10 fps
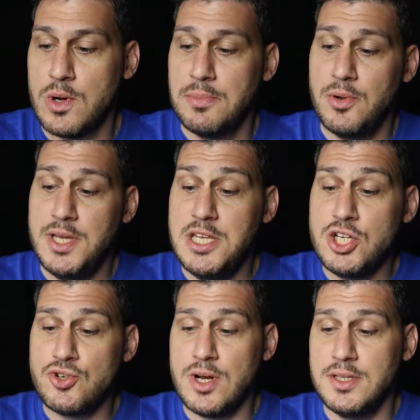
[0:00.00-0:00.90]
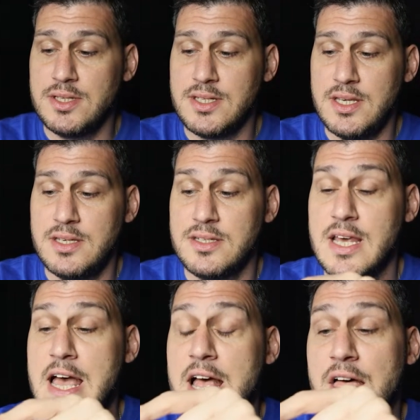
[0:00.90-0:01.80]
But what he's trying to say is
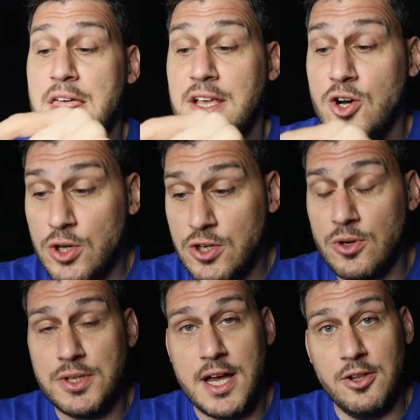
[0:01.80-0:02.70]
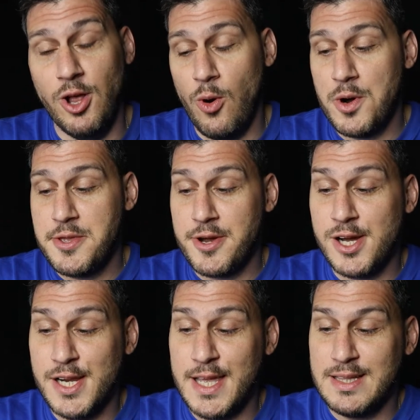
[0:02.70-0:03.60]
it could go down lower, you're
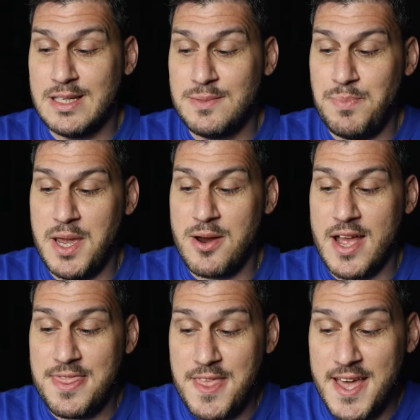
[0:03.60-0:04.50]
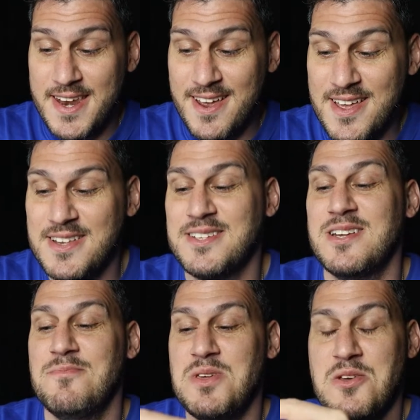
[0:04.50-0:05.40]
going to get despair, and then it's going
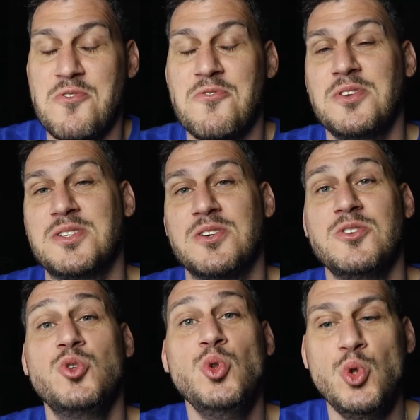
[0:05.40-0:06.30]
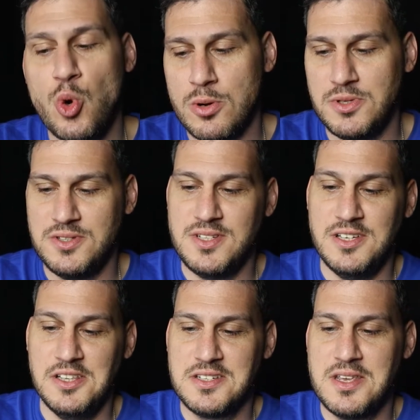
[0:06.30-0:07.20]
to be return to normalcy.
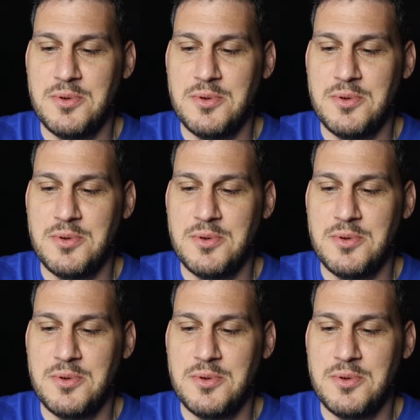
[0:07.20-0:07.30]
Let's keep